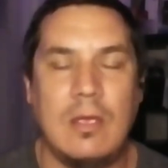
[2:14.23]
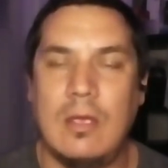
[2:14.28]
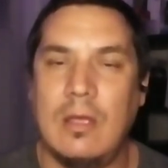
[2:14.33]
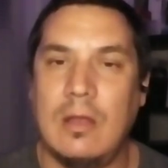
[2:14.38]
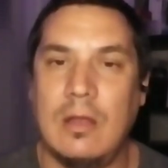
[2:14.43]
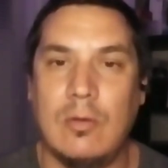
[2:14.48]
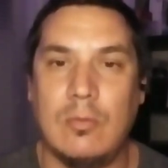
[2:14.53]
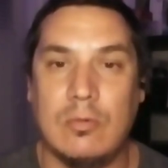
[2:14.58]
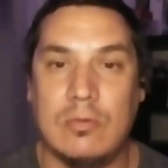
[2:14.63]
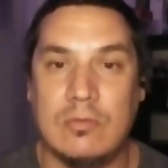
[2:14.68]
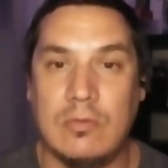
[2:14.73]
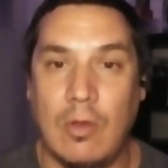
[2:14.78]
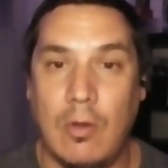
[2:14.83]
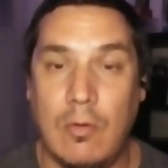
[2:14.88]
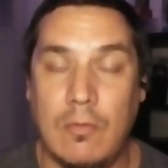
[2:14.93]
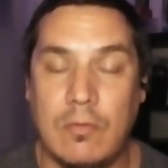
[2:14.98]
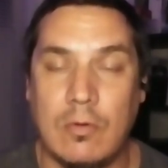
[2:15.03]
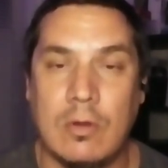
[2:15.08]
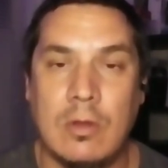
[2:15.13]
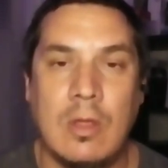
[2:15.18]
And it was
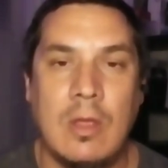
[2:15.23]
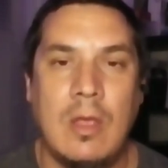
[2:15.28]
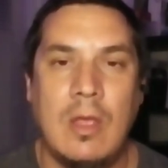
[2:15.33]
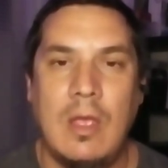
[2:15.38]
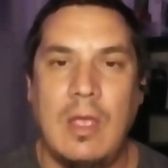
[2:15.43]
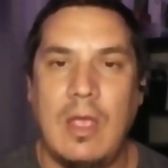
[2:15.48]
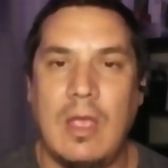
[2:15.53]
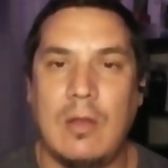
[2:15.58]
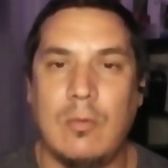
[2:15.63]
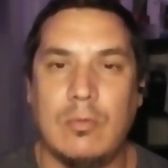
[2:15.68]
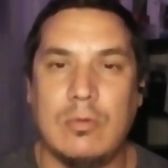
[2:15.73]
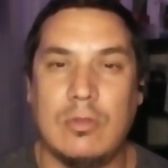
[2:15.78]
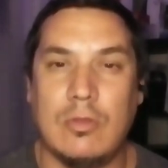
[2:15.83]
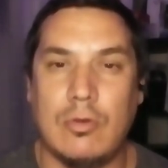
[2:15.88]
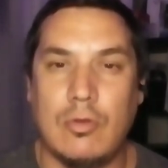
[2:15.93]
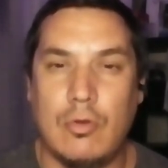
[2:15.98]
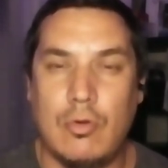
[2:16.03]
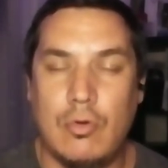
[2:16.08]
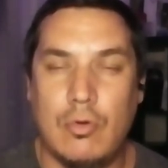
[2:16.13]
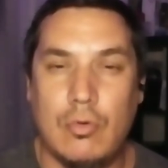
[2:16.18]
over. And with
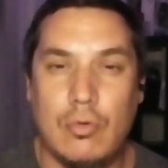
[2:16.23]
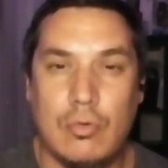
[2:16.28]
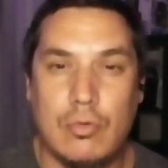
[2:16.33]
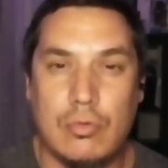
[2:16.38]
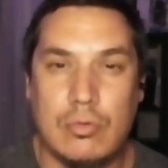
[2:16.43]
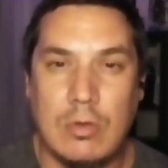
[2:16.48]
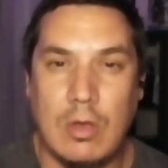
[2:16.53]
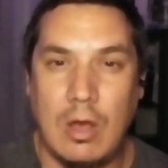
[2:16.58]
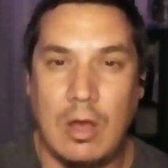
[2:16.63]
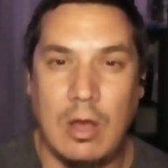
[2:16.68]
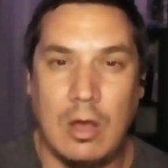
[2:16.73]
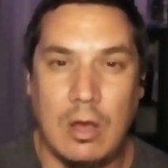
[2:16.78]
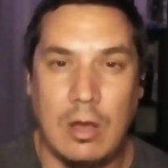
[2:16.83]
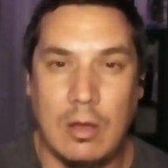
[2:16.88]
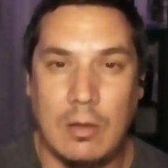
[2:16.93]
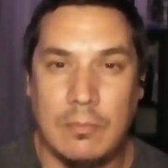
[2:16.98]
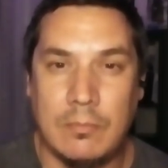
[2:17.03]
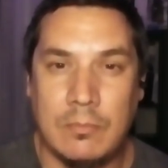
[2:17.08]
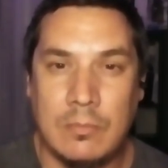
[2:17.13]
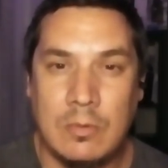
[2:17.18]
the cool,
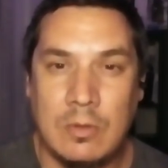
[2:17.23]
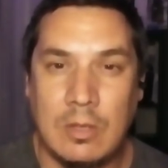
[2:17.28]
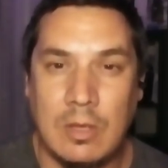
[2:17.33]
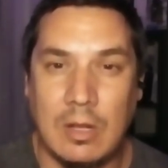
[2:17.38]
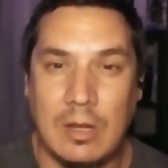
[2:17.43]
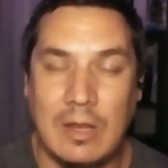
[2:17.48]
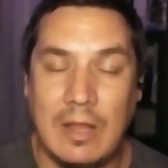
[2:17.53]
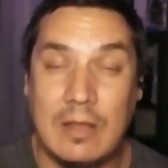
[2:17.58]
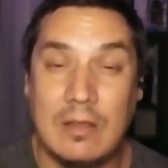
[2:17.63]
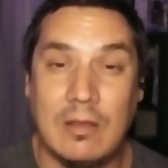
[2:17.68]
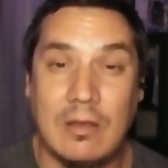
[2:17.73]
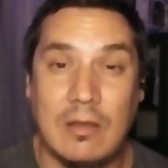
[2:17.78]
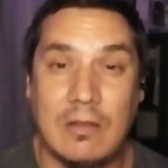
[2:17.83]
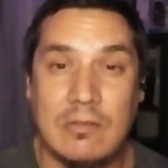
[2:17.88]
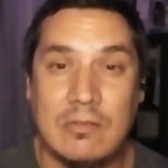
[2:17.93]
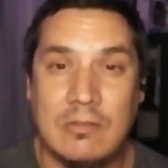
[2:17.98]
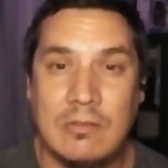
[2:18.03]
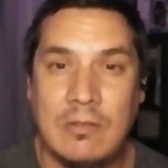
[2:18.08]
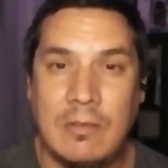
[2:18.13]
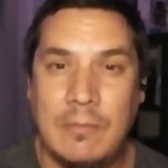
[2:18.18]
calm
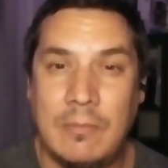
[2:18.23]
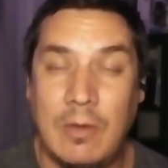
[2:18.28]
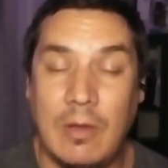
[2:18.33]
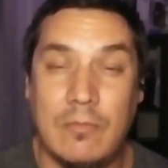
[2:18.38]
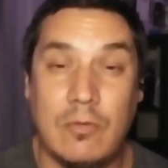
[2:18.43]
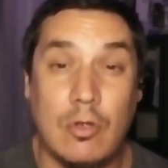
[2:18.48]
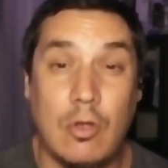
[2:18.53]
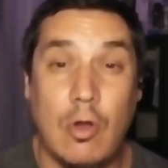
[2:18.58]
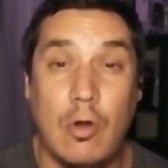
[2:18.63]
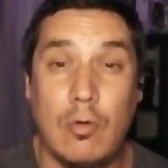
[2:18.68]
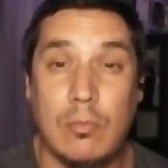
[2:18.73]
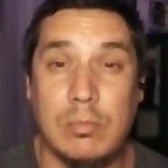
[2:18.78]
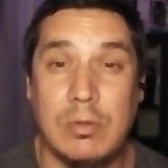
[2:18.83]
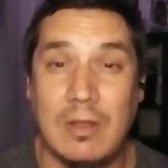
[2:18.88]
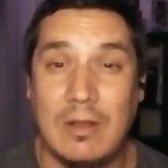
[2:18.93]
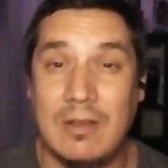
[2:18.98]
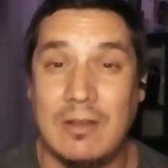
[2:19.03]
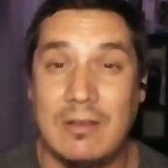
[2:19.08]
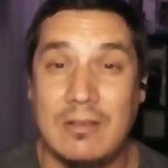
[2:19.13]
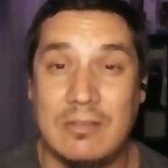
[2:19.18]
collectedness of a
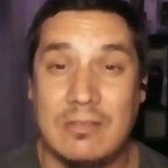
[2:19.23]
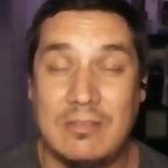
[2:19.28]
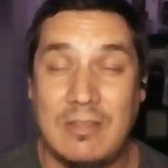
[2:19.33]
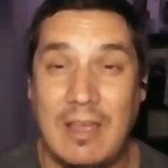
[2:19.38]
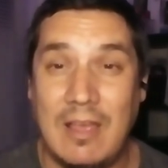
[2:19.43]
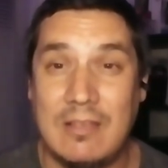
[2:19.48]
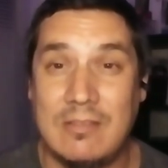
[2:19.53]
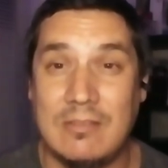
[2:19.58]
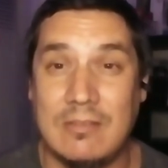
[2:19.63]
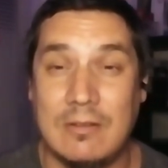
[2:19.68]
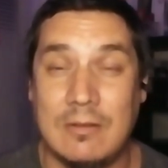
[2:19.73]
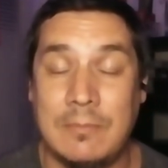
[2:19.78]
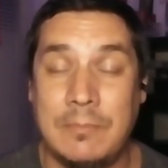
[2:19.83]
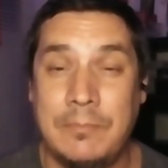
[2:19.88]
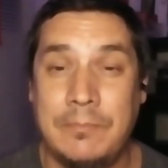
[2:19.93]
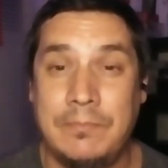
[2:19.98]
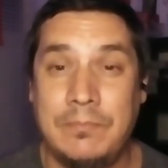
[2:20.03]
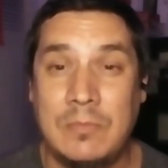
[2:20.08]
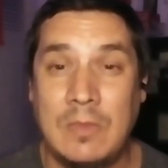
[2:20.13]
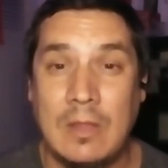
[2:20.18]
cold-blooded assassin,
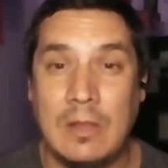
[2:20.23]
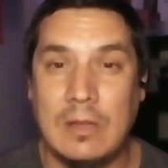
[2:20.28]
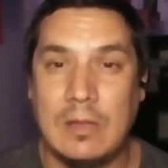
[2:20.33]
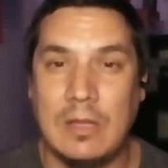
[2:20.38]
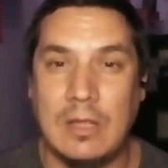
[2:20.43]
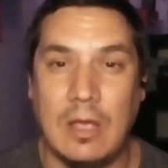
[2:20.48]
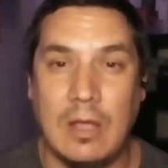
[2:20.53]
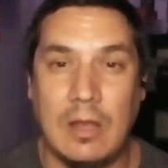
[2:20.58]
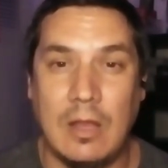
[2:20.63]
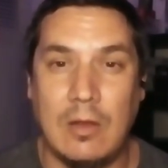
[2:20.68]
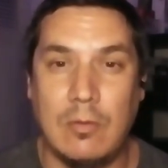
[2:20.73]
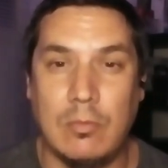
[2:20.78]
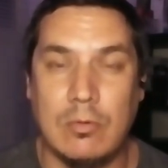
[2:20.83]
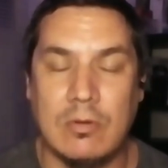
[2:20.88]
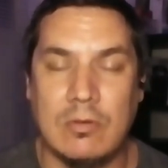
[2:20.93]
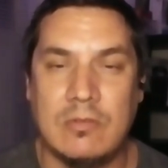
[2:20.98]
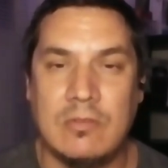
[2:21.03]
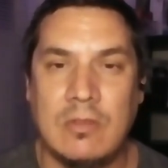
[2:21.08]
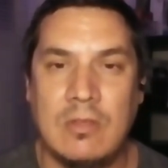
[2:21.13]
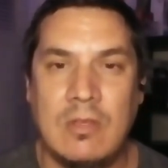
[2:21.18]
Leon
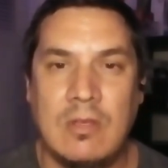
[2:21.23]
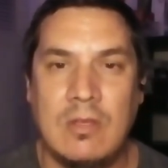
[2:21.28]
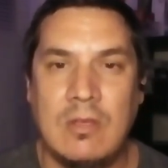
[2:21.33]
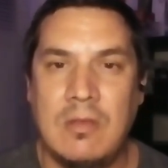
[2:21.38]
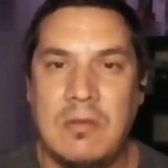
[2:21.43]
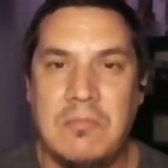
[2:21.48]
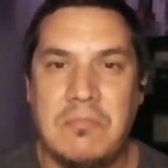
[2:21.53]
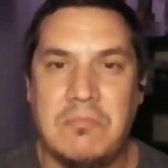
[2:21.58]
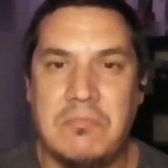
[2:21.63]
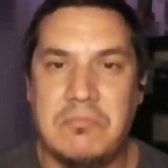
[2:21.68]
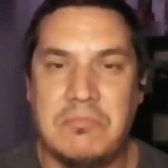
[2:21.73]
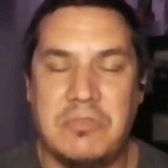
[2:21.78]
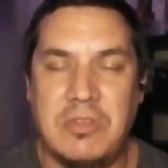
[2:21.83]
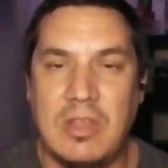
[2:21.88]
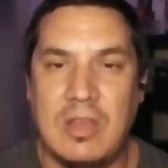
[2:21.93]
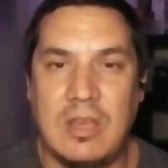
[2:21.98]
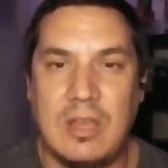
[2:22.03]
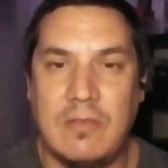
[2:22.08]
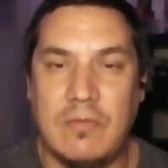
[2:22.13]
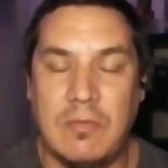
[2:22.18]
Edwards
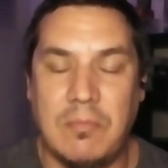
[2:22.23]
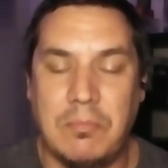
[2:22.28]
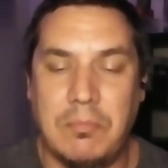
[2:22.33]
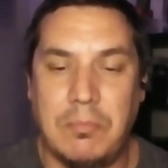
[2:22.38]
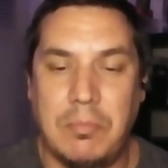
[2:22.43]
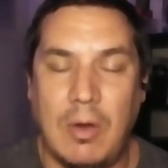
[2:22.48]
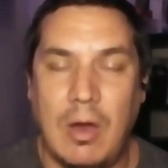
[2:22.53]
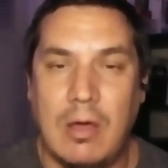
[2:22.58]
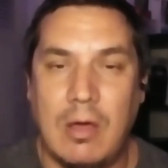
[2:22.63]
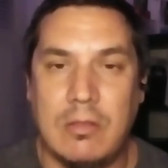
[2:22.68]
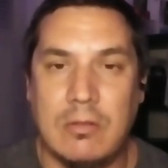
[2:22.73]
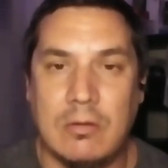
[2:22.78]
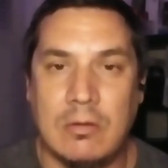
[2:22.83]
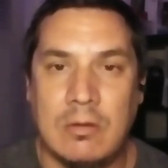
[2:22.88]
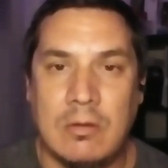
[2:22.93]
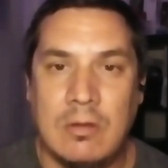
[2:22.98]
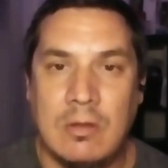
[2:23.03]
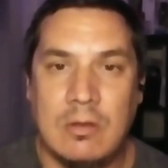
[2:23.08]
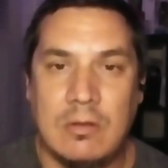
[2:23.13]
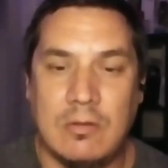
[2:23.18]
didn't even bother
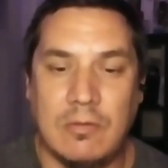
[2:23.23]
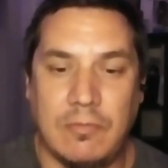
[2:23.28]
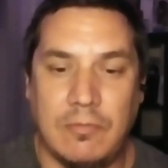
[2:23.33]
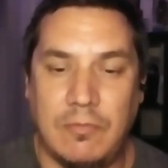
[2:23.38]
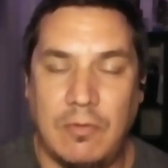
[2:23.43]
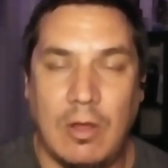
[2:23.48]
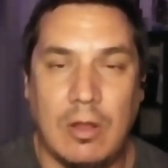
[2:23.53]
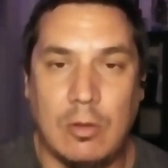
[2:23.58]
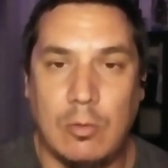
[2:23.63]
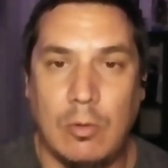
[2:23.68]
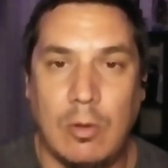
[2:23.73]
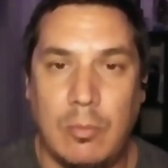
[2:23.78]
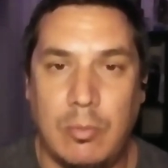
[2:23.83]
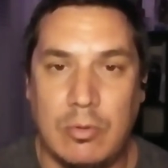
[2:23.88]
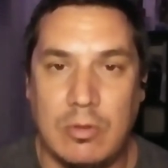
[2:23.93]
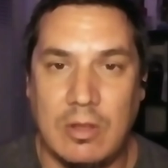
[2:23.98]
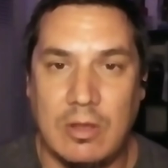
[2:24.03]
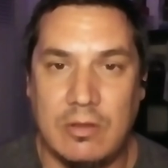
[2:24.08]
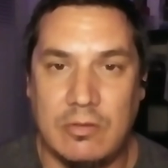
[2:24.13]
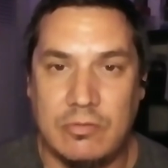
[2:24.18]
to follow up
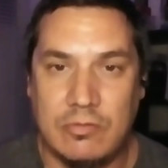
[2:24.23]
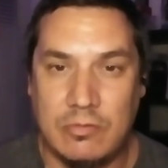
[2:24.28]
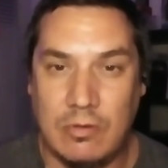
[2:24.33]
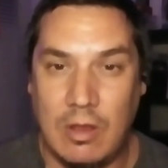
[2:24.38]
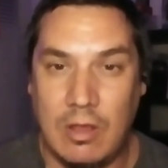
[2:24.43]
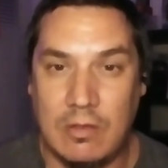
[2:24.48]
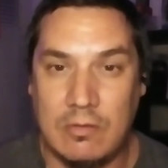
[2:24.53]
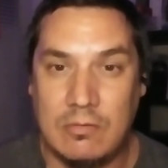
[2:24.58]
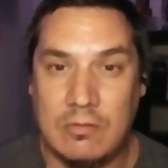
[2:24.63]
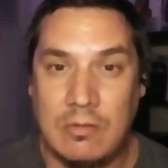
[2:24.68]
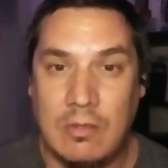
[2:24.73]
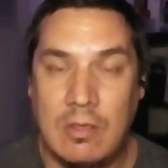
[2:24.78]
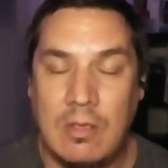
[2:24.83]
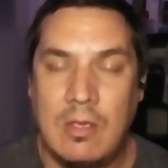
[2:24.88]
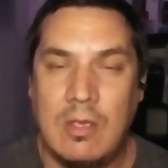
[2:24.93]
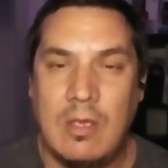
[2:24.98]
with any strikes.